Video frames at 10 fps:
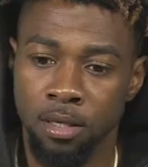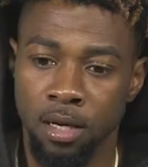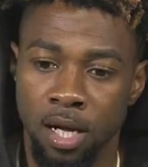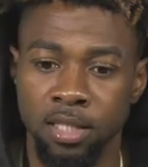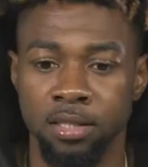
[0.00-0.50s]

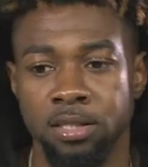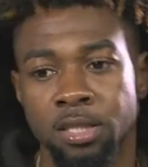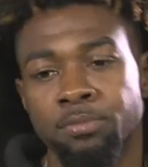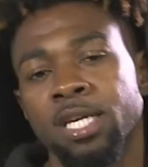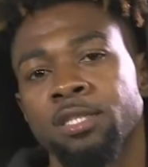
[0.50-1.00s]
I need the
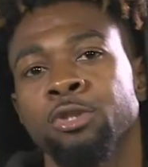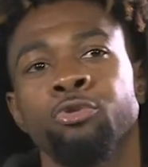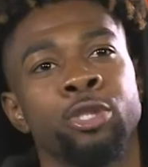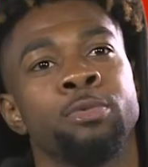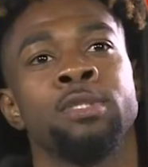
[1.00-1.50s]
Temptations
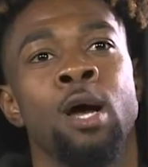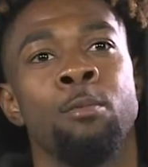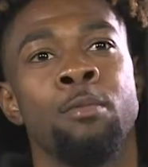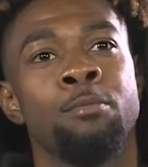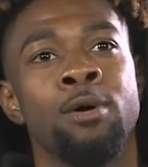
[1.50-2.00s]
Christmas album.
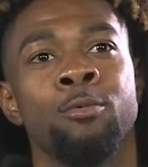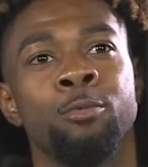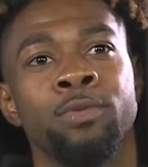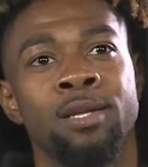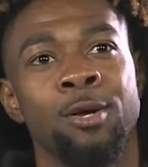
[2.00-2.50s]
My mom would
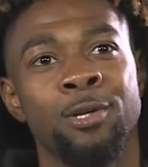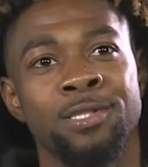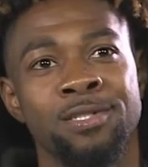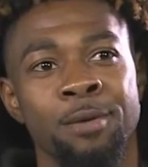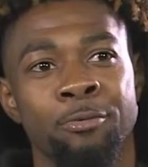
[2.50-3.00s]
play that all the
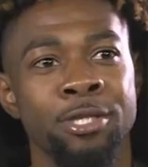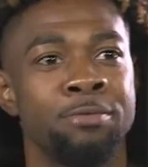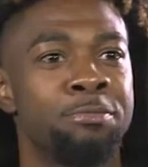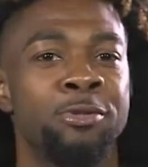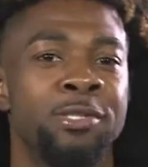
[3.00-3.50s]
time.
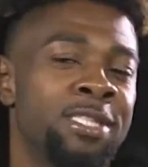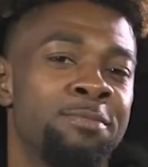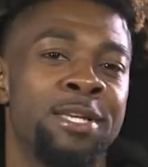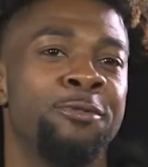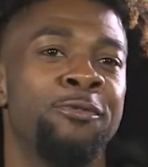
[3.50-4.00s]
Christmas music just
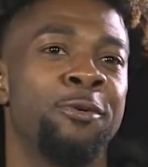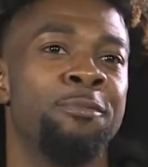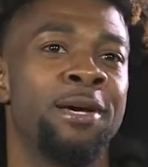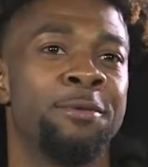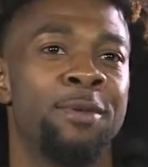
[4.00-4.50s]
makes you feel
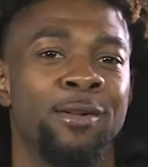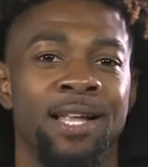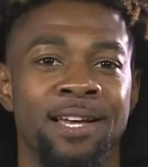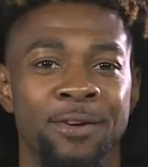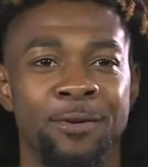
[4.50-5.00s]
better about
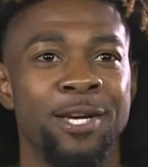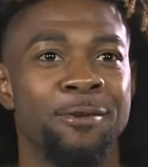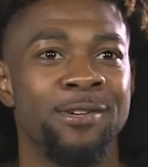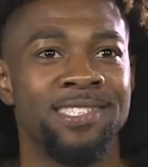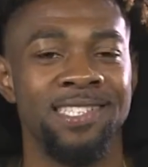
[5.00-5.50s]
life. I don't care
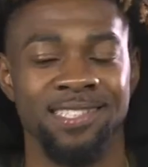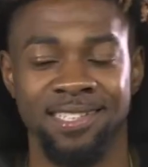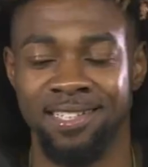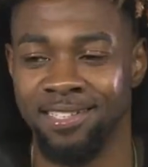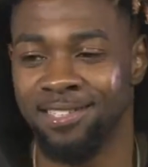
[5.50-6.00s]
what season
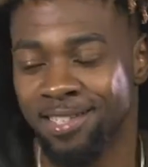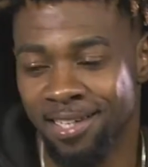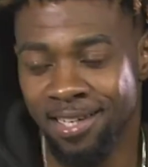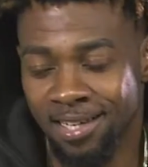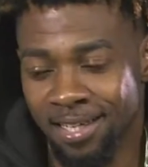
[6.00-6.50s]
it is.
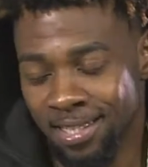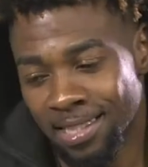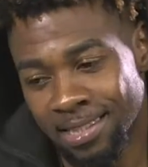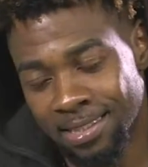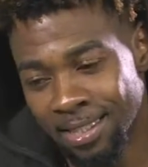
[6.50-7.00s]

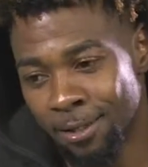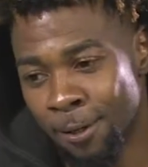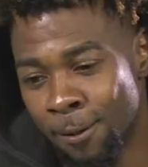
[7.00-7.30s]
And then,